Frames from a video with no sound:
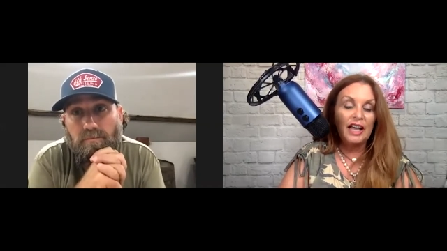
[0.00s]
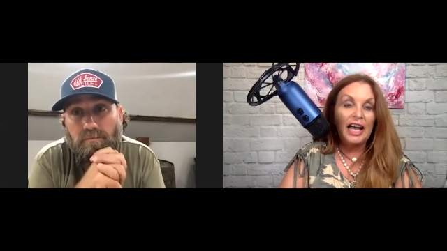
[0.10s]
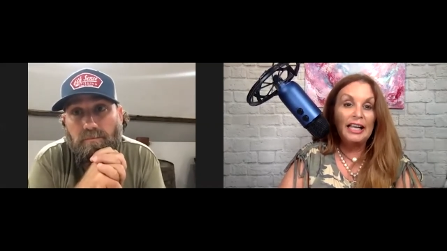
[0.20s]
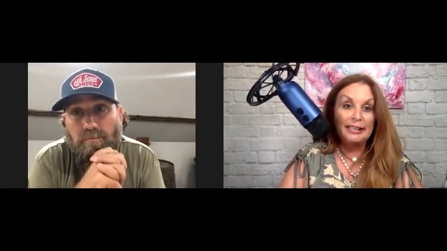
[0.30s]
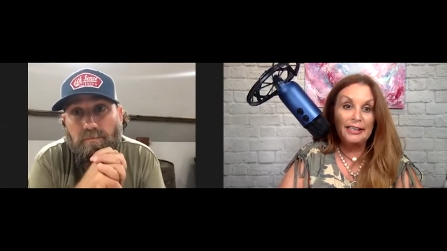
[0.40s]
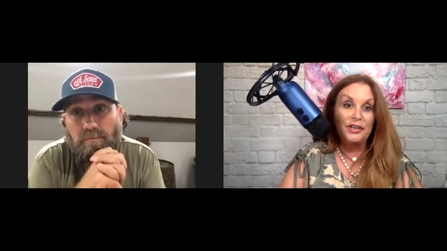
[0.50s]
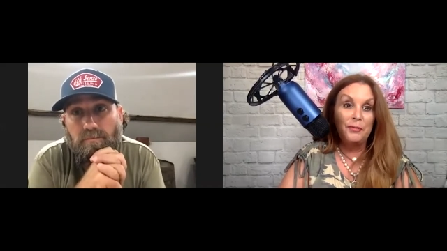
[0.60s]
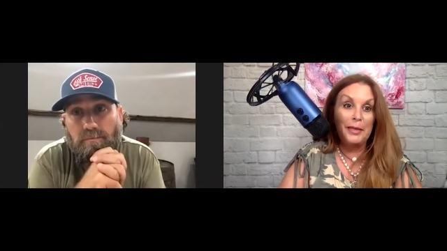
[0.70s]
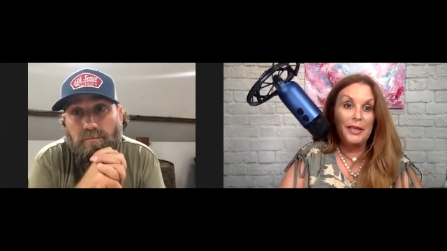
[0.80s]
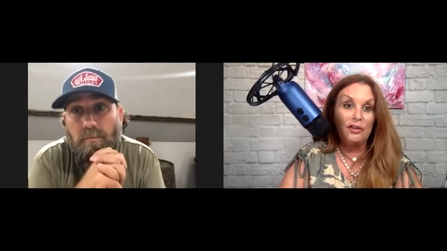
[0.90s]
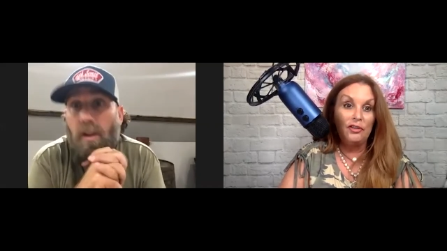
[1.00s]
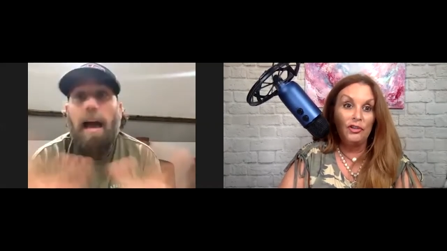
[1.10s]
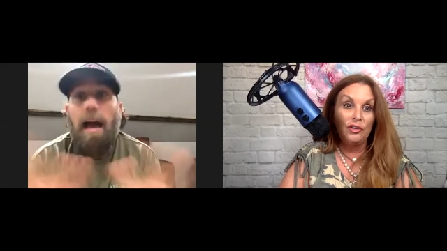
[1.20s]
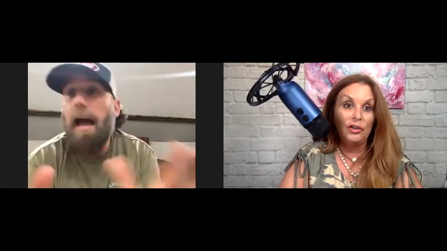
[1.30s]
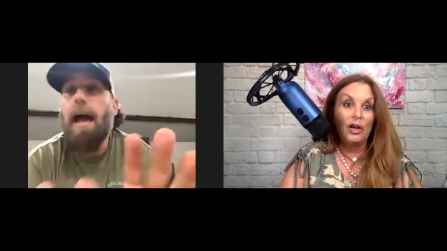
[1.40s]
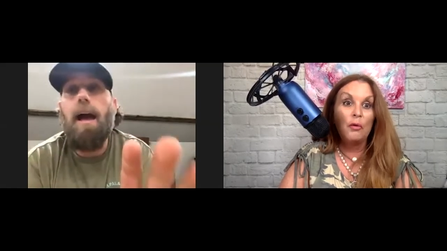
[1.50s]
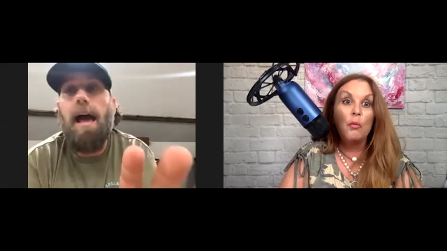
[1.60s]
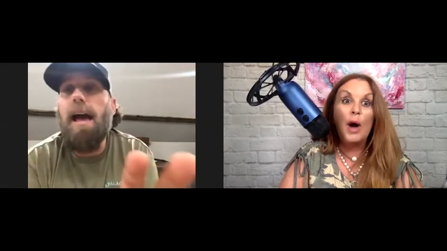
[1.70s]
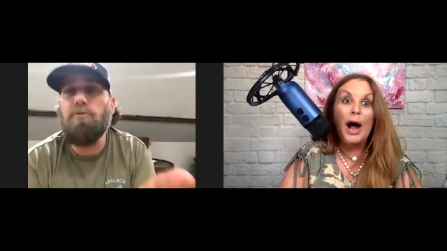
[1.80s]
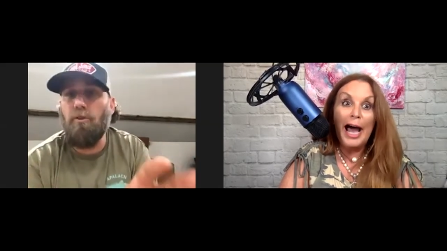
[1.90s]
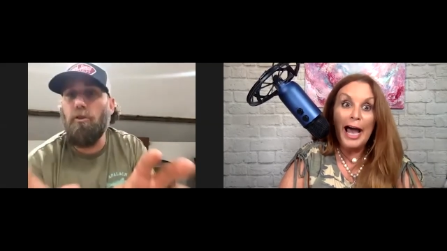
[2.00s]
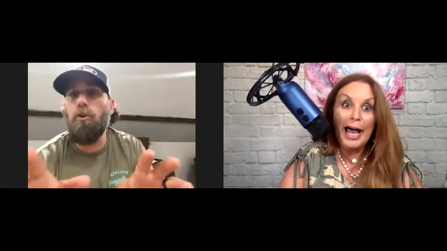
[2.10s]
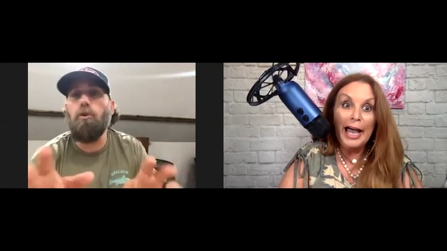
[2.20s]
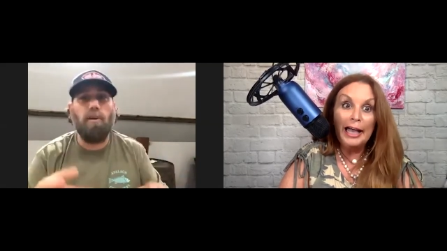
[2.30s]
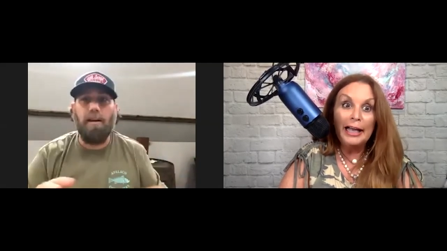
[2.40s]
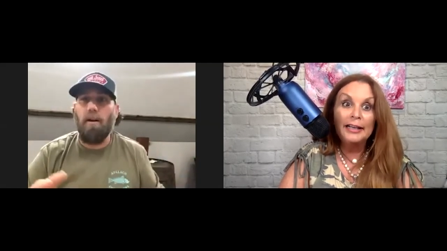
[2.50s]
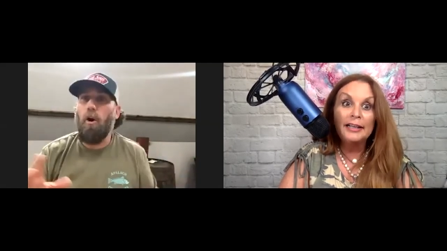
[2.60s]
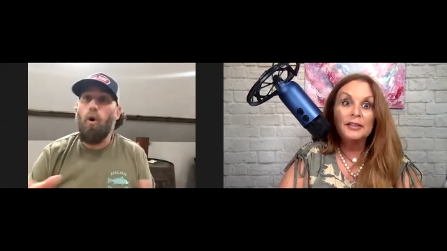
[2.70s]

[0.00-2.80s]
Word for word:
Speaker 1: idea to pitch I, I, on why?